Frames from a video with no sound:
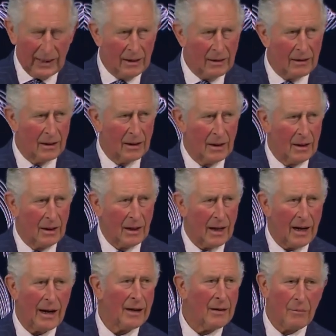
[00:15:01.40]
in
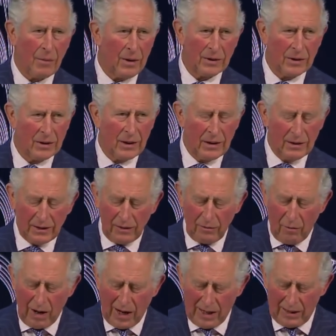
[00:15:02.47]

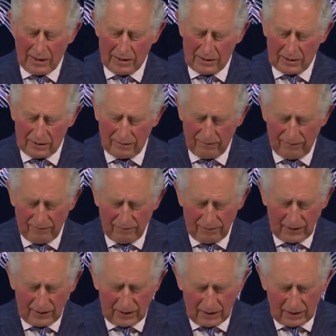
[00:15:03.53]
unprecedented ways.
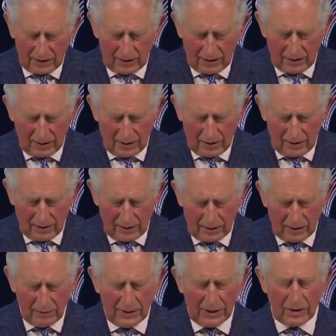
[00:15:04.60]

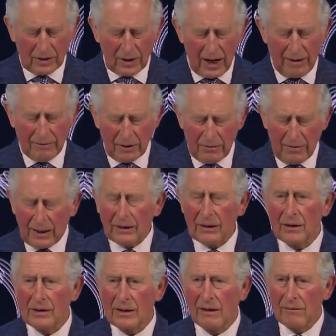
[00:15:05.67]
So it is time to
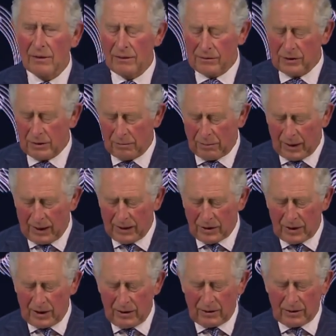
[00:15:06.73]
make this level of
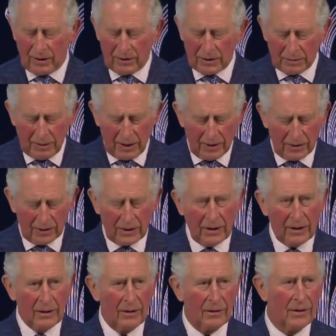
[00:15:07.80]
supply chain
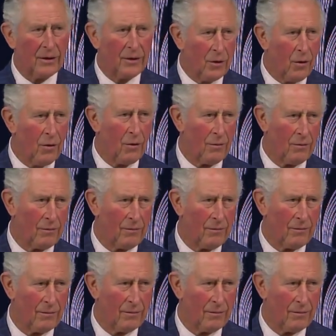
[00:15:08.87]
transparency the norm.